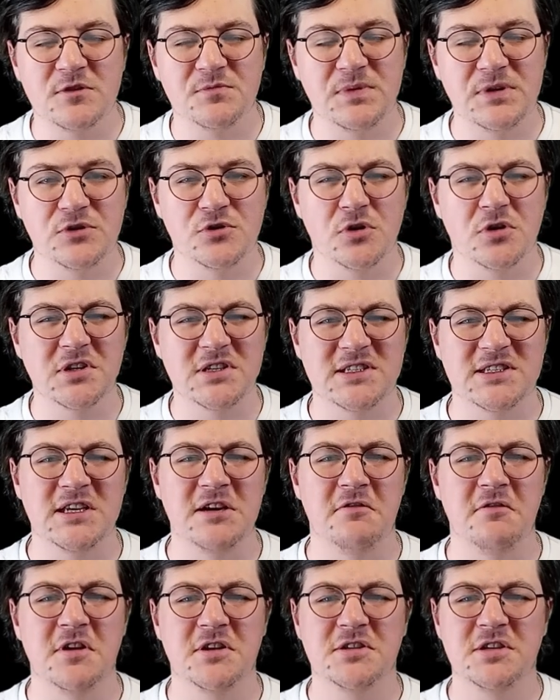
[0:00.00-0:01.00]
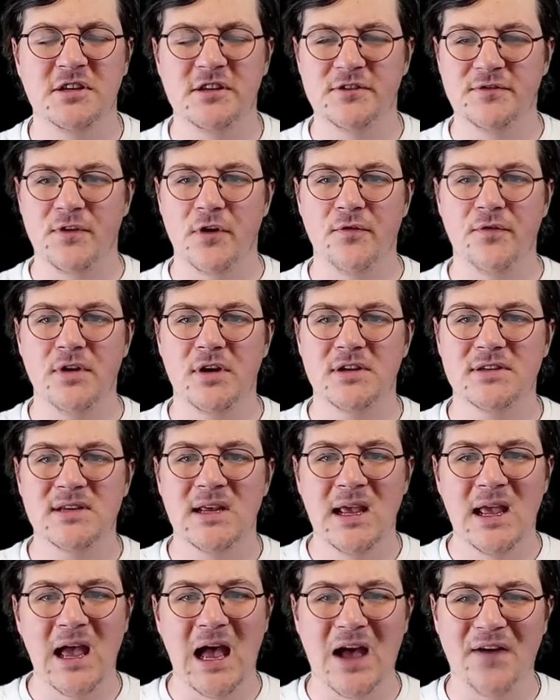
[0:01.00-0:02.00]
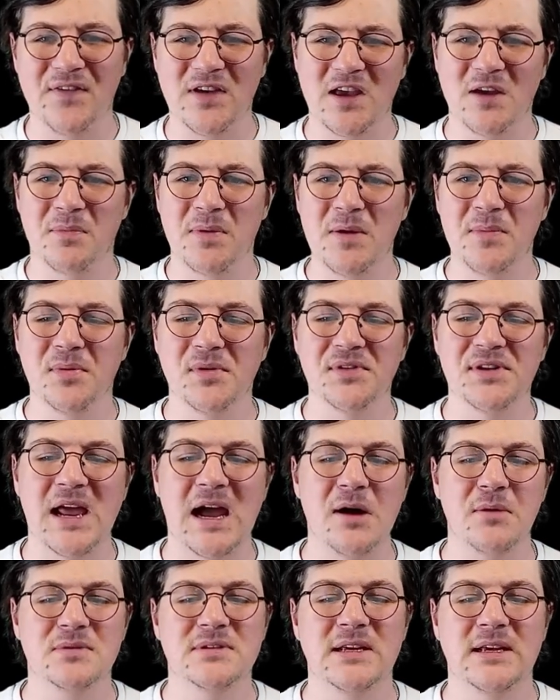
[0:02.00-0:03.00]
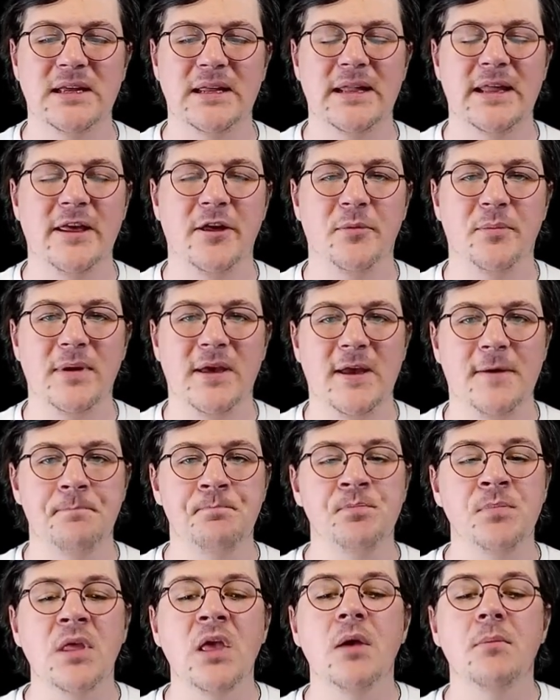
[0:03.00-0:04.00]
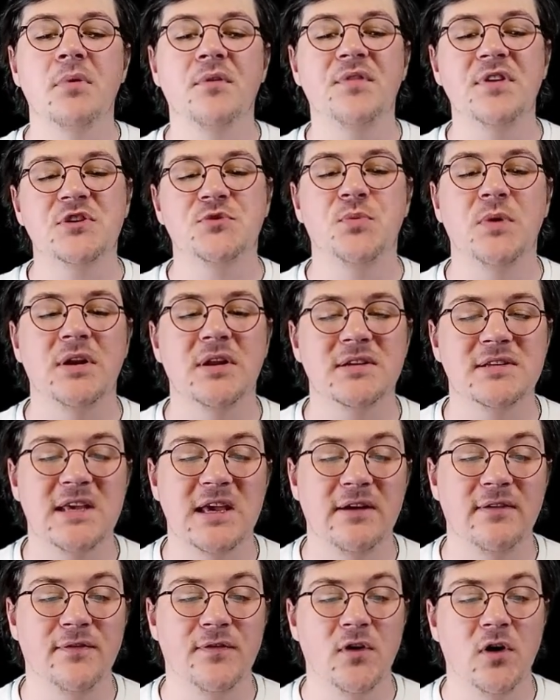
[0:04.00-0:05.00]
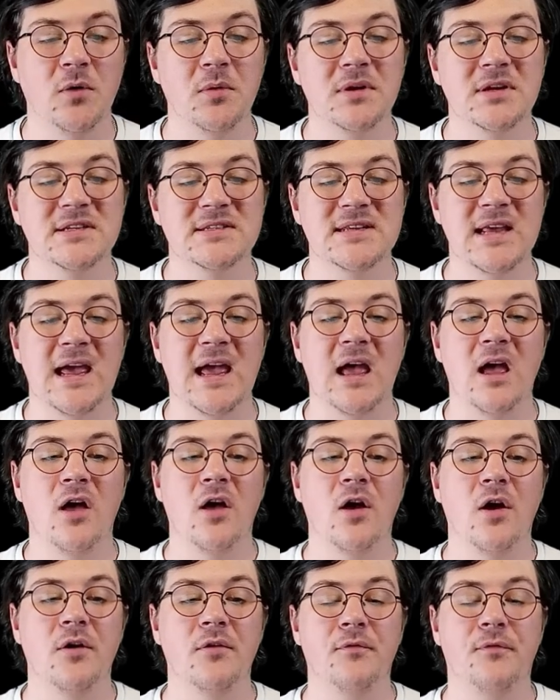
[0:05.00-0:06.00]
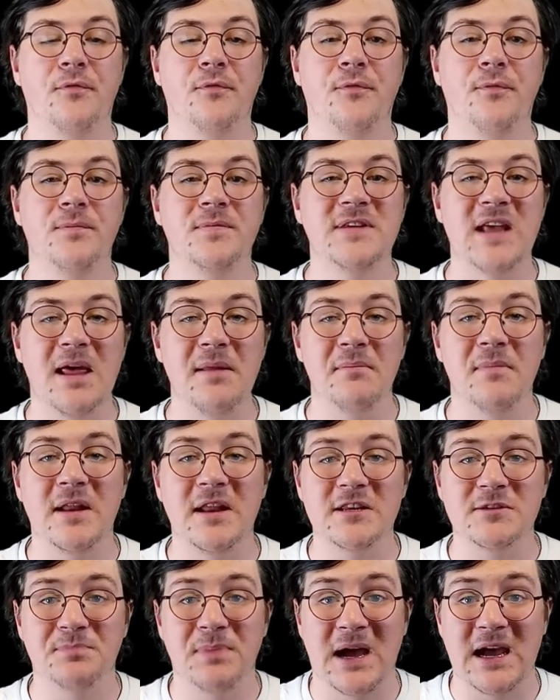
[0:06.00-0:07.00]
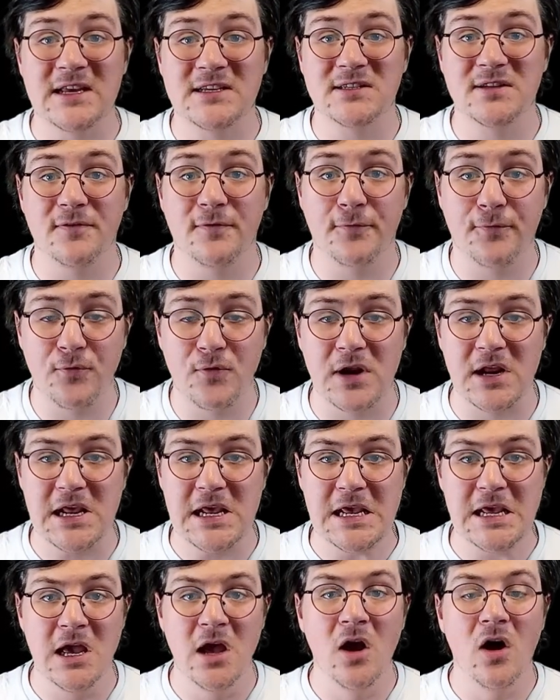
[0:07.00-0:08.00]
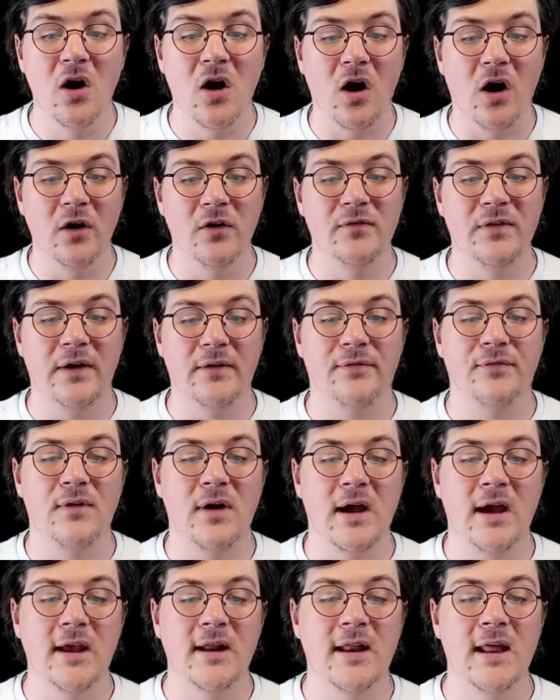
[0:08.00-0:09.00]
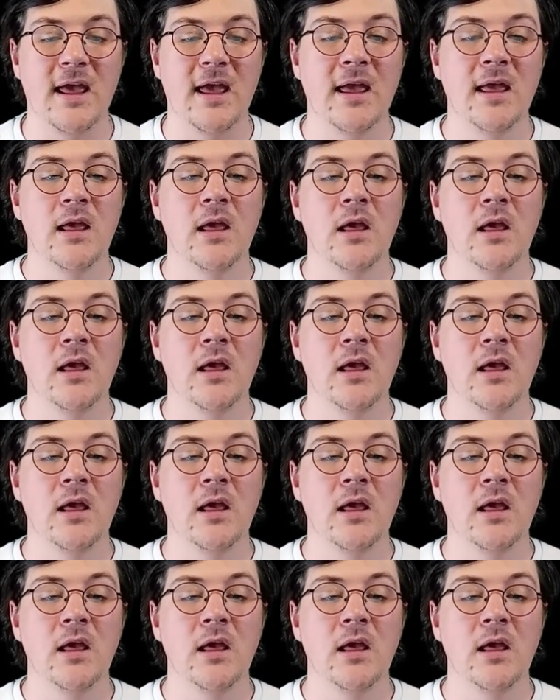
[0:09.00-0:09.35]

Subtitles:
been taken as seriously as the others. I think people doubt it a little bit. But this witness came forward to say at 3:10 on that Friday,